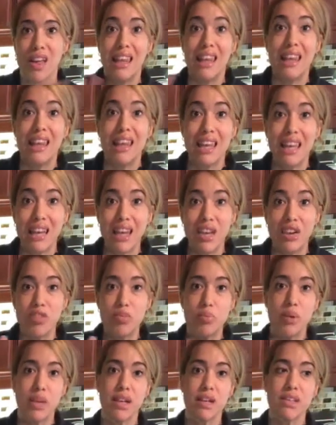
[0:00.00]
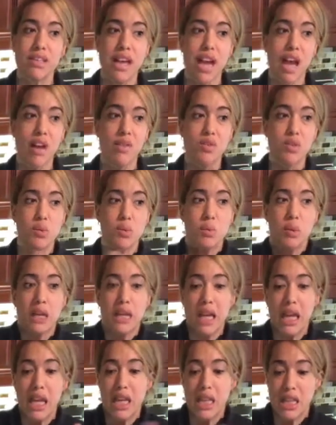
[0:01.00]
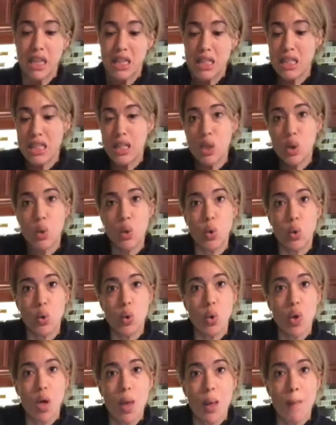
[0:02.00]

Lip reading: live because I have to be like in this little